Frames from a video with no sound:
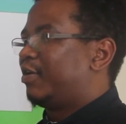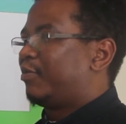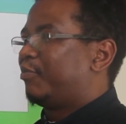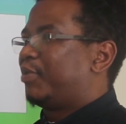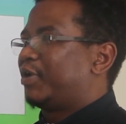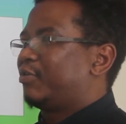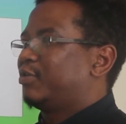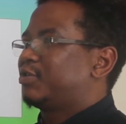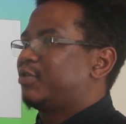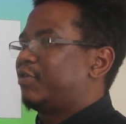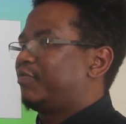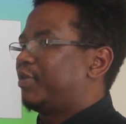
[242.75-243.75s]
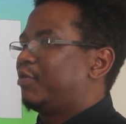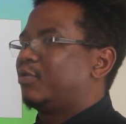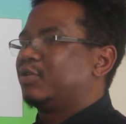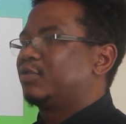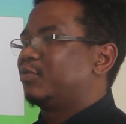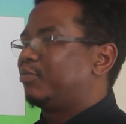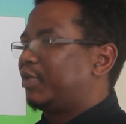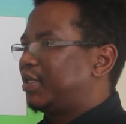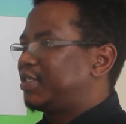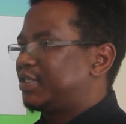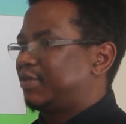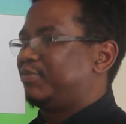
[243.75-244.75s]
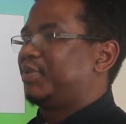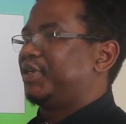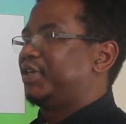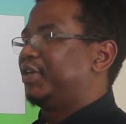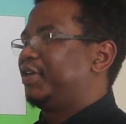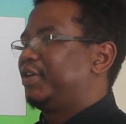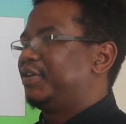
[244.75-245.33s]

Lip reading: But also, if they want to bless somebody,